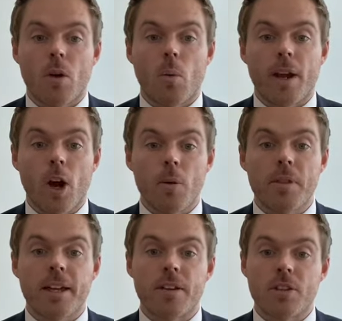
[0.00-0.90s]
We hope
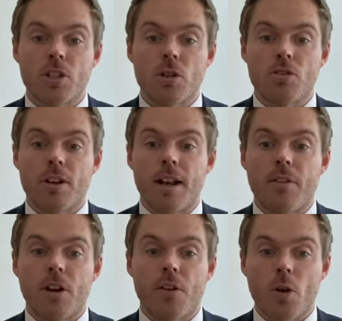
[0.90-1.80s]
that giving children a
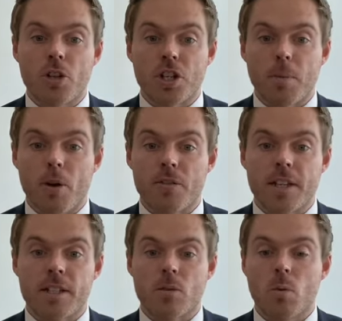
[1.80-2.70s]
level of ownership over
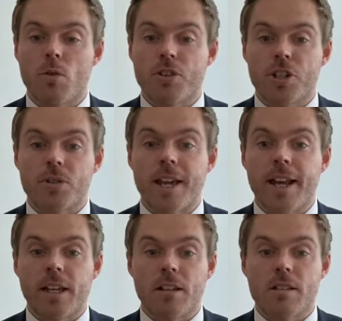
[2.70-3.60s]
this will reduce
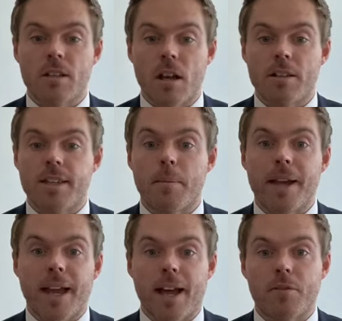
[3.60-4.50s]
any concerns they may
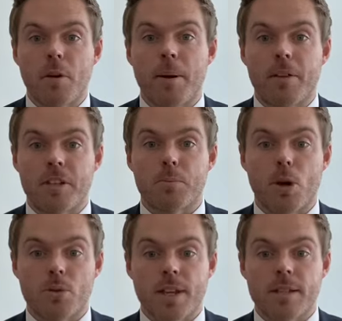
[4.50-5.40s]
have about this
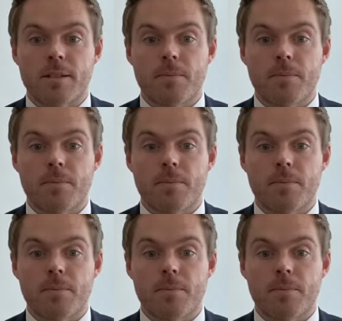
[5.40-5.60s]
process.